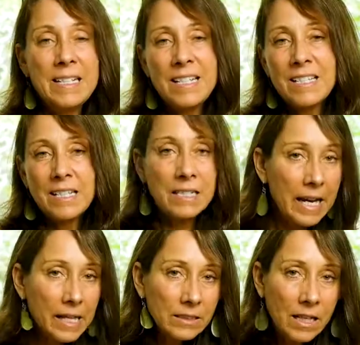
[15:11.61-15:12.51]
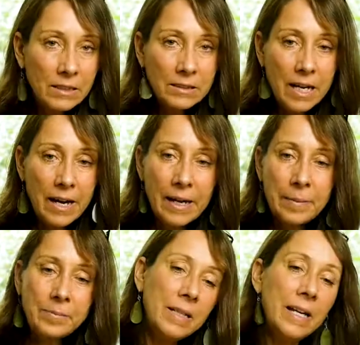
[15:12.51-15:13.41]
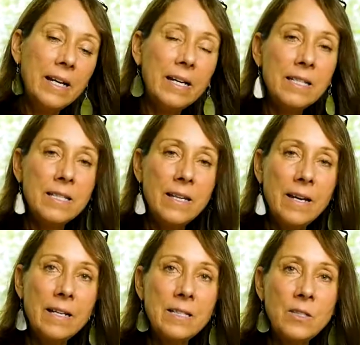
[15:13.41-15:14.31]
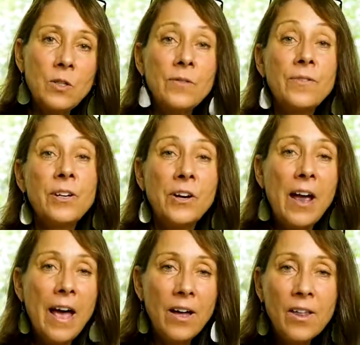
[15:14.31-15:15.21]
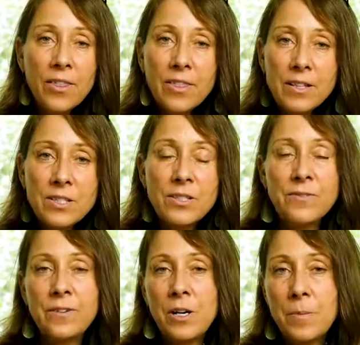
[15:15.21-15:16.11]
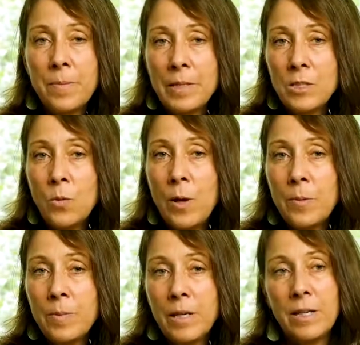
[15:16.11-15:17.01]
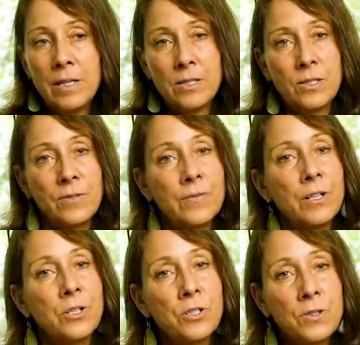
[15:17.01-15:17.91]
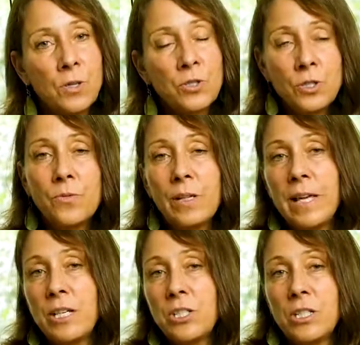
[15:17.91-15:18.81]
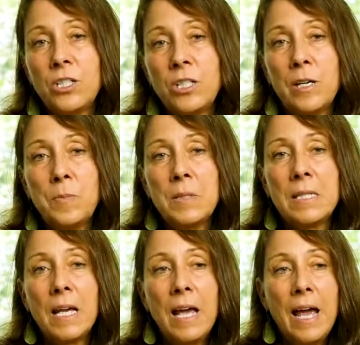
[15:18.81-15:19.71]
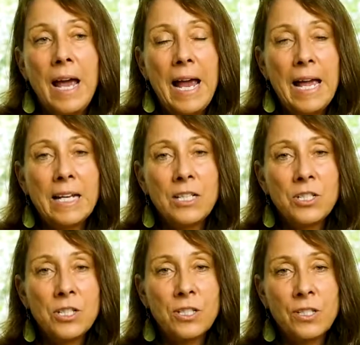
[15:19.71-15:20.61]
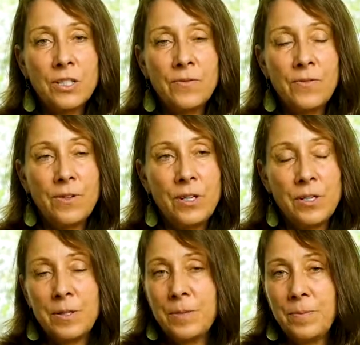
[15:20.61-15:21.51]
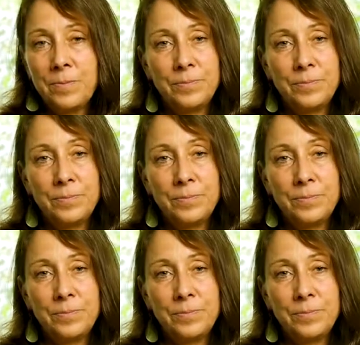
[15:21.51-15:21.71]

It doesn't take a long time. It's good for your health. It's good for your mental well-being. It's good for your social relationships, and it's just good for your